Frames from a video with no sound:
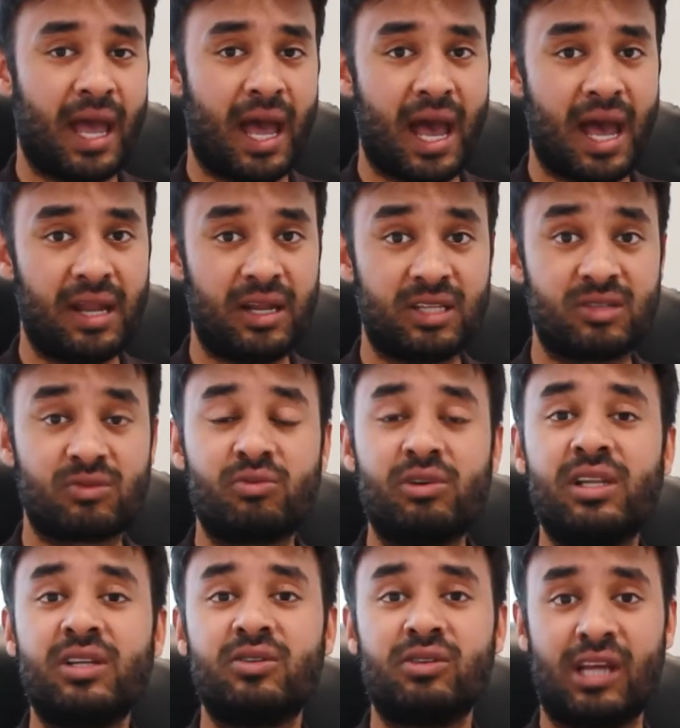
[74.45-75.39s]
And it's
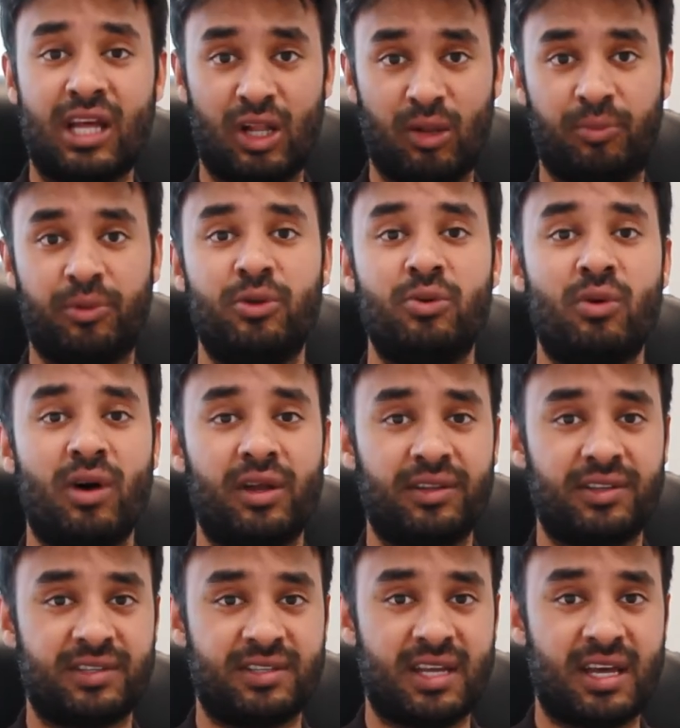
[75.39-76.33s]
really to help you
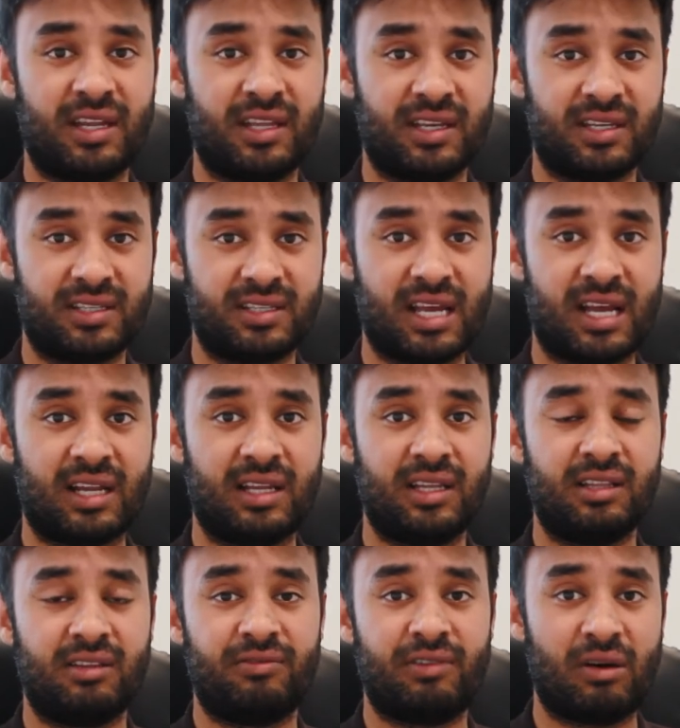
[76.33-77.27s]
understand
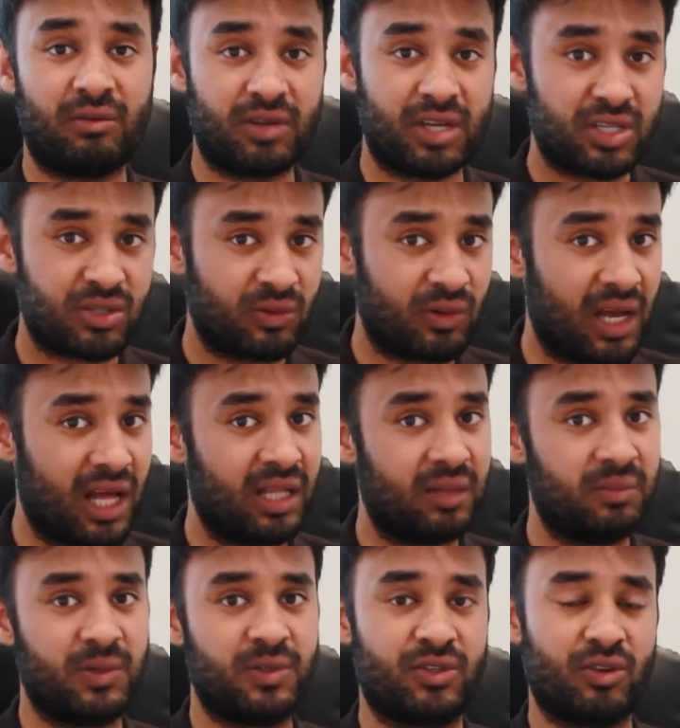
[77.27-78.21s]
exactly the foundational
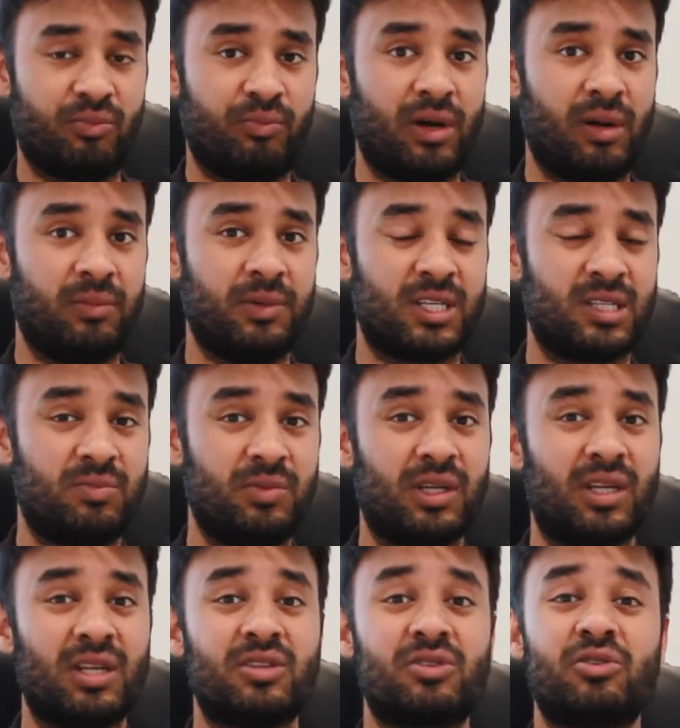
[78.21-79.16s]
elements of public
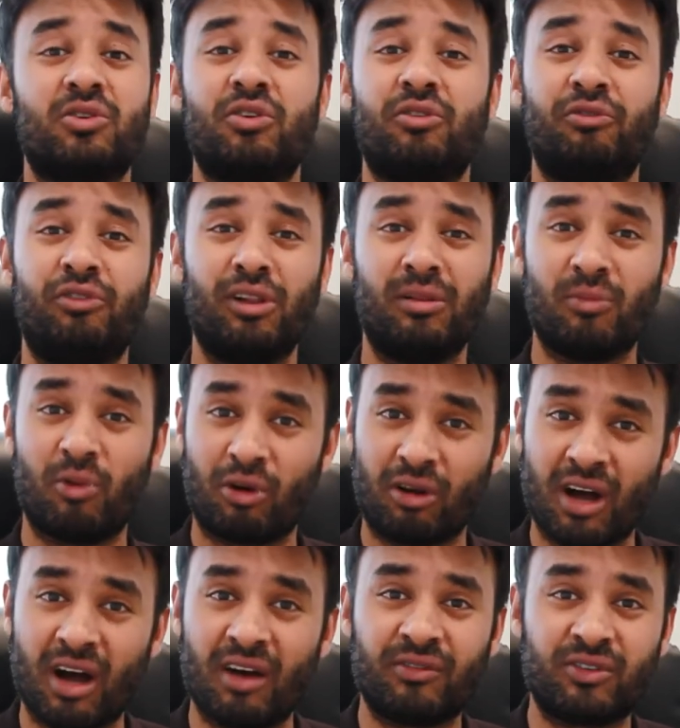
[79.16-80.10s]
speaking so you feel more
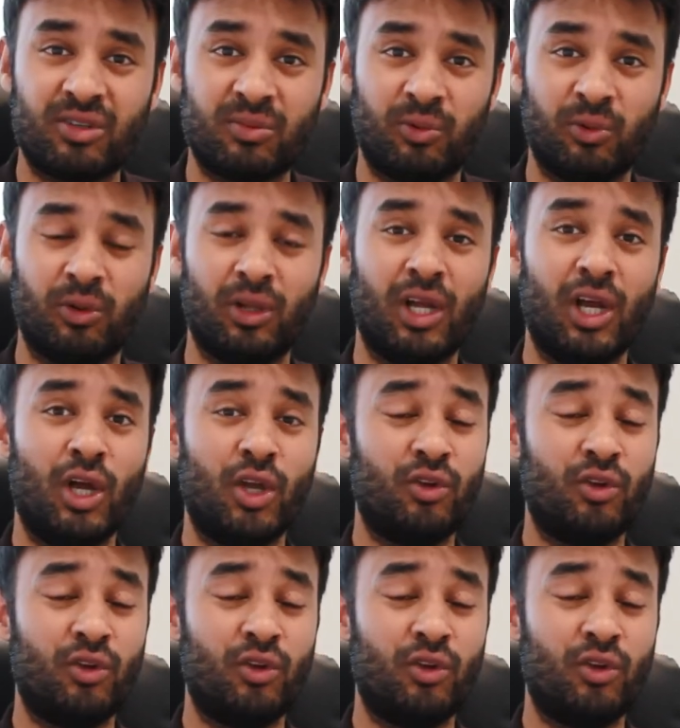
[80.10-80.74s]
comfortable,